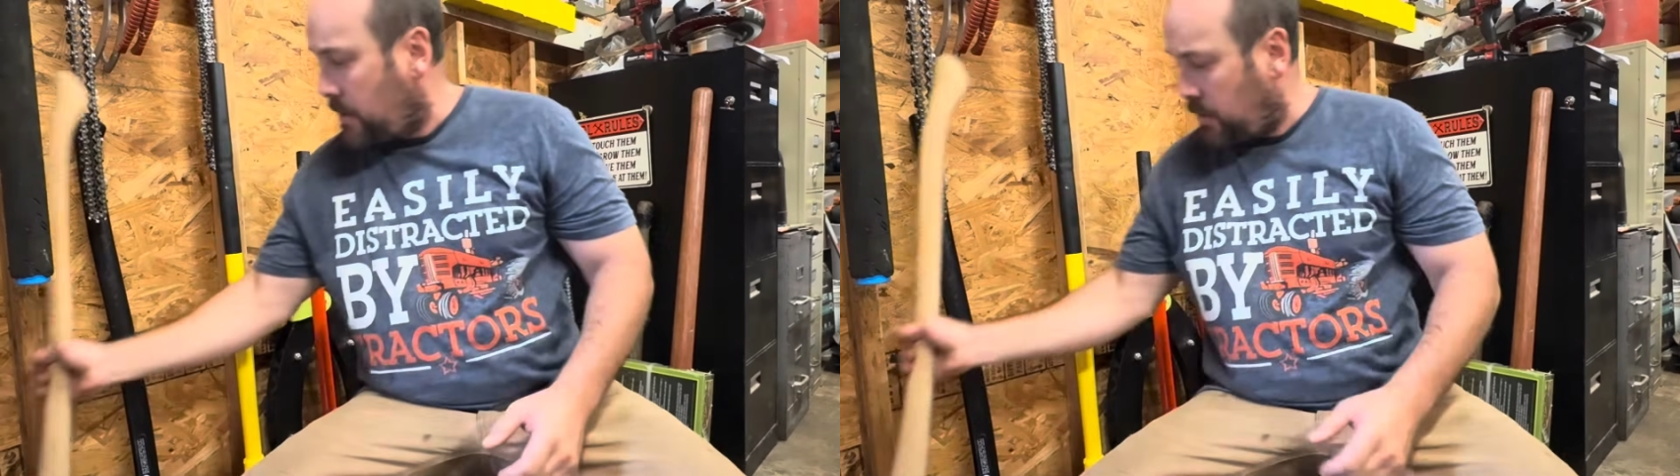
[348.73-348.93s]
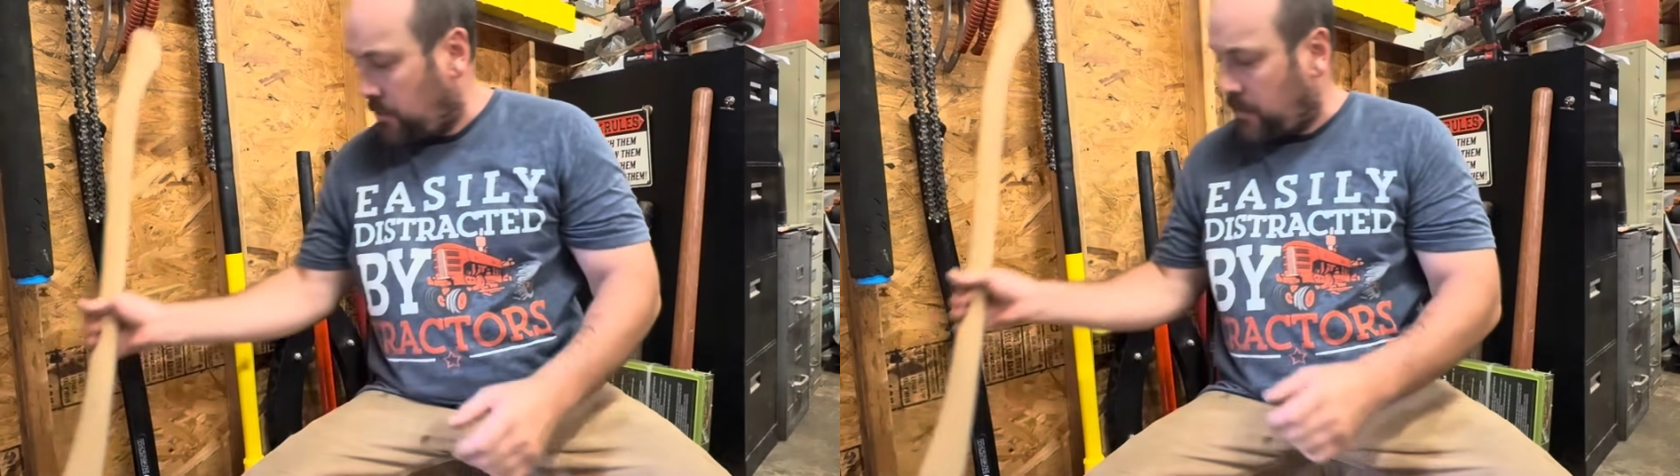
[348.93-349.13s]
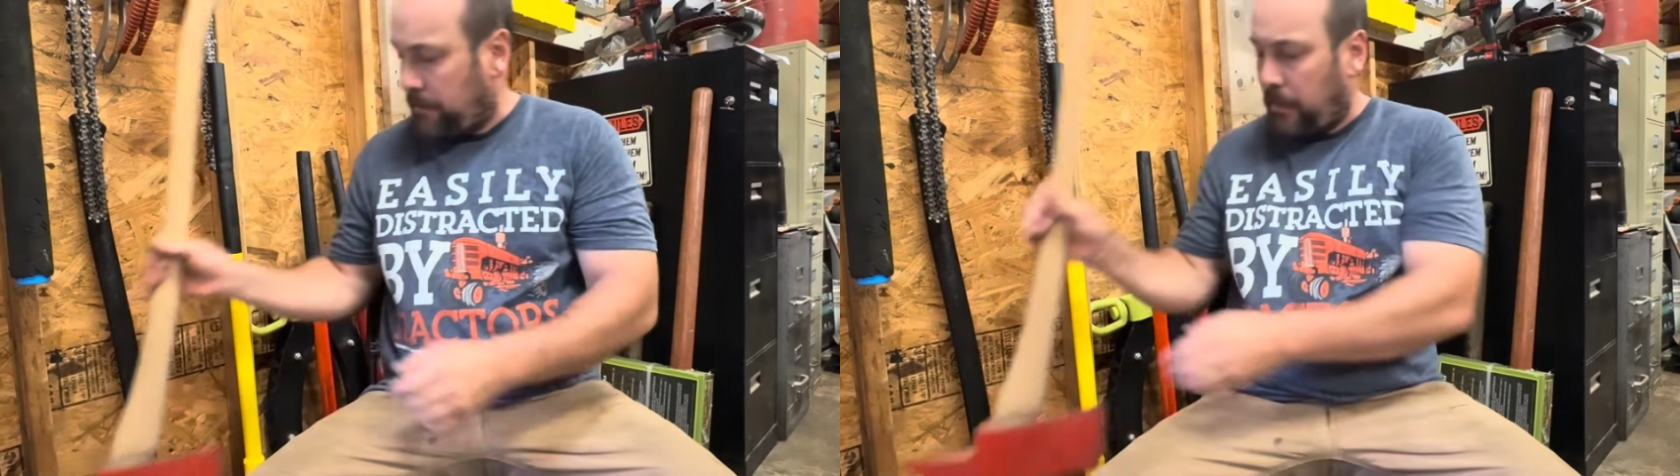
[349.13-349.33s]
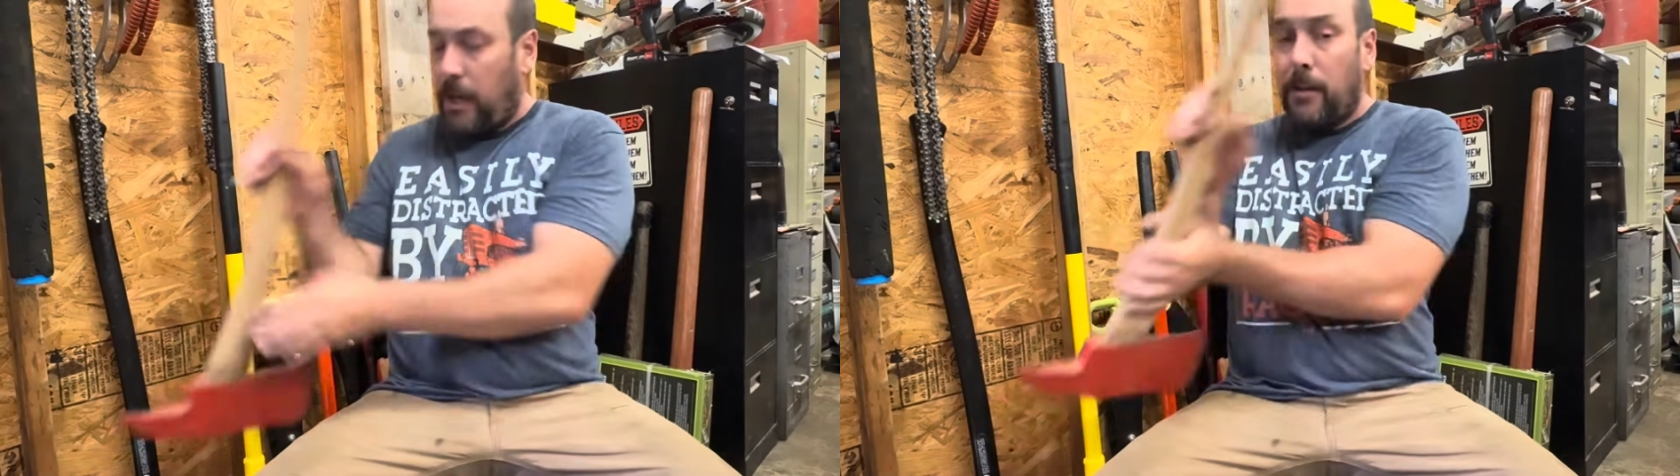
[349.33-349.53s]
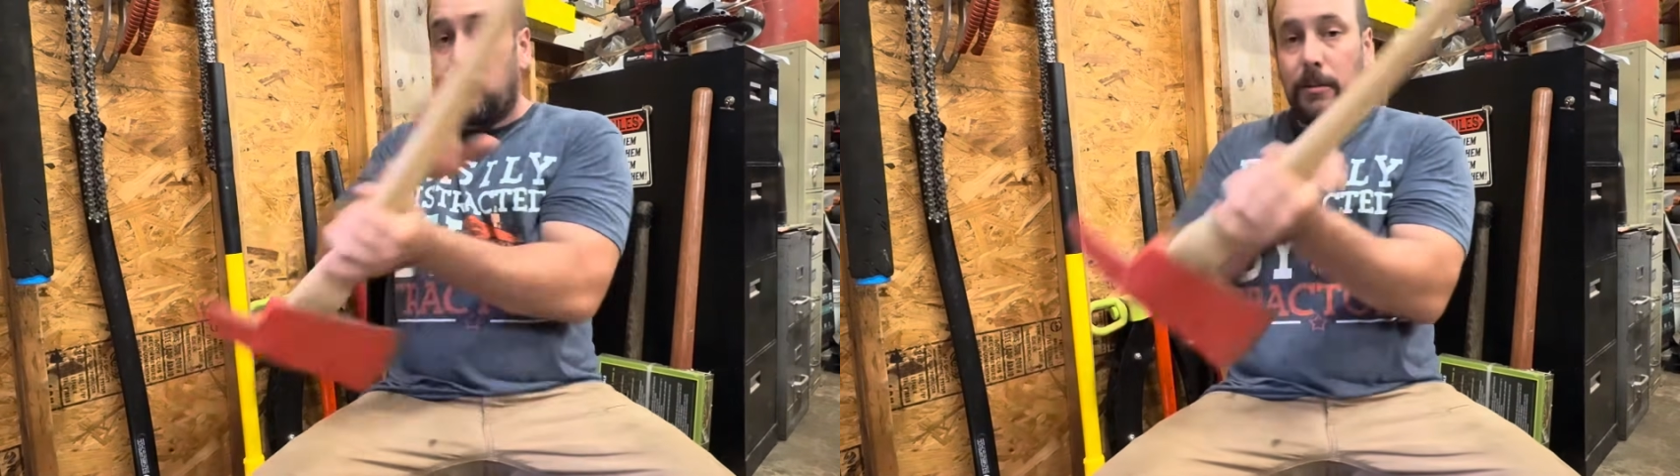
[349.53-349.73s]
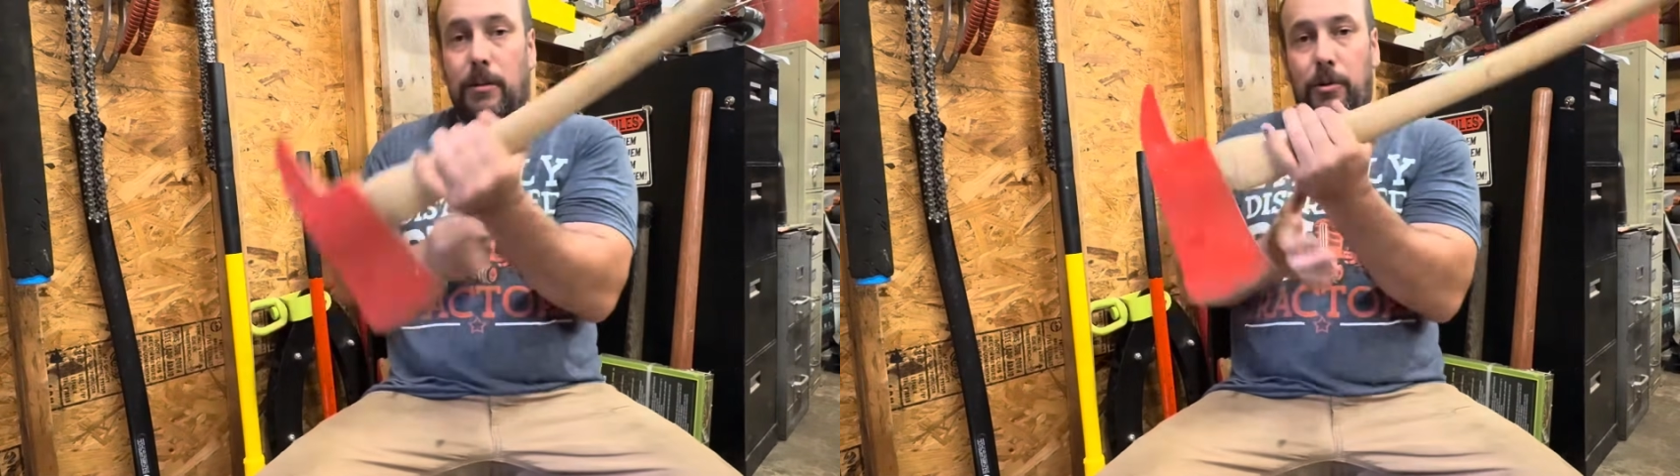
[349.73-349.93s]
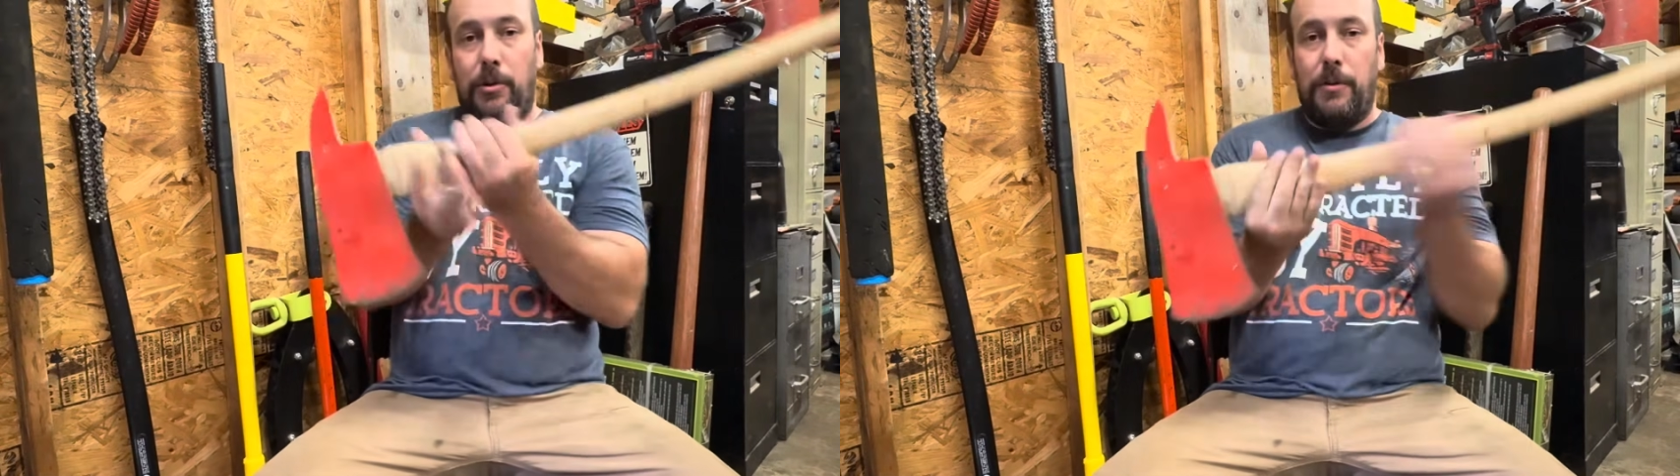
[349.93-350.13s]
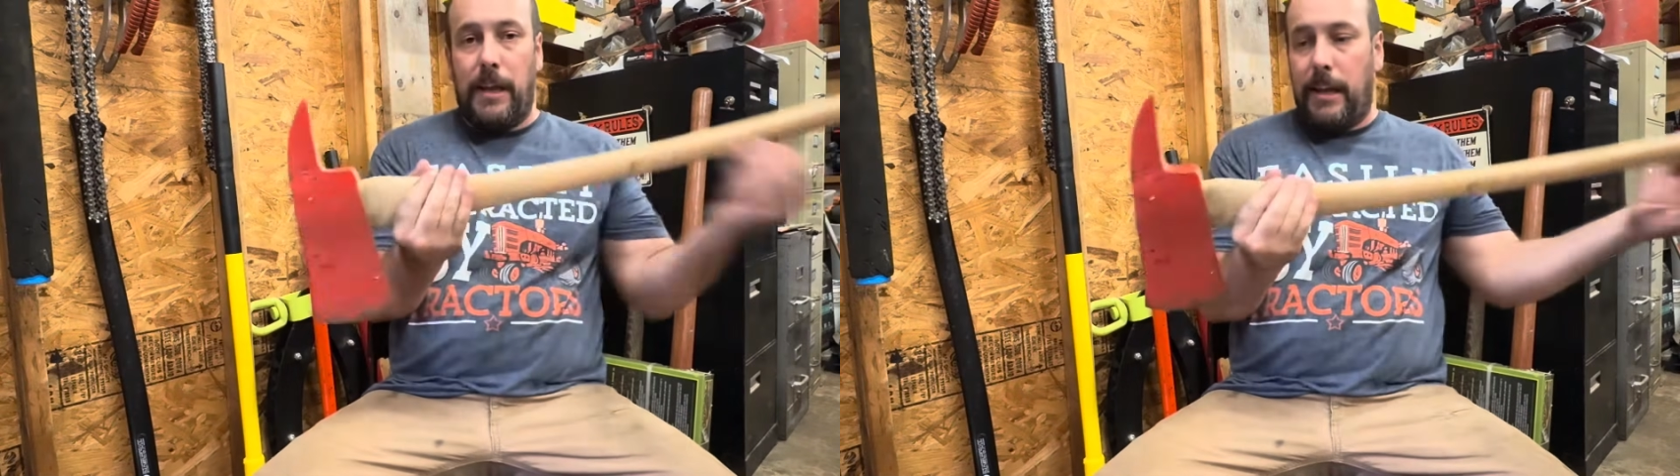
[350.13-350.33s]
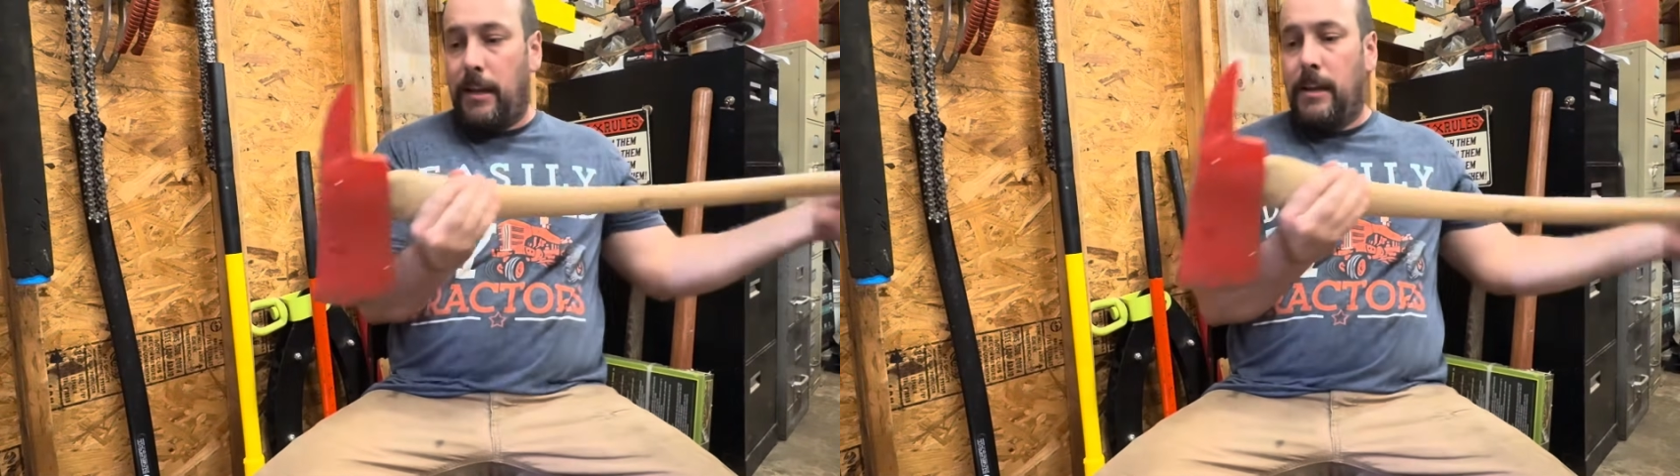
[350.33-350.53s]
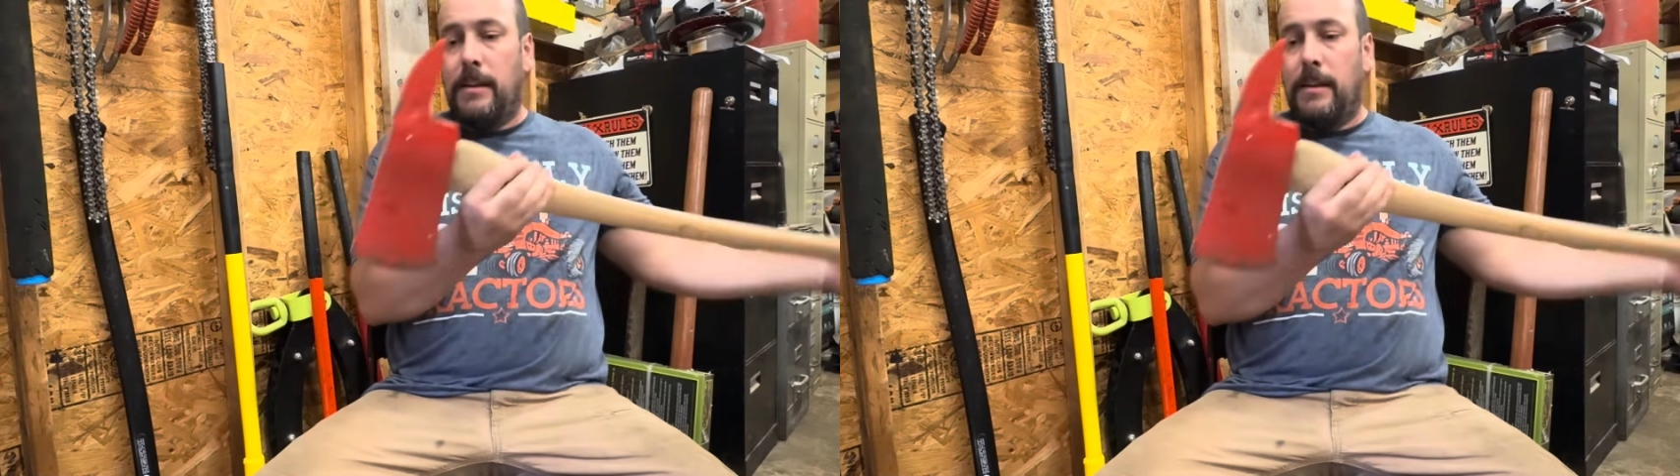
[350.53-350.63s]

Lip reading: to something else a little unique.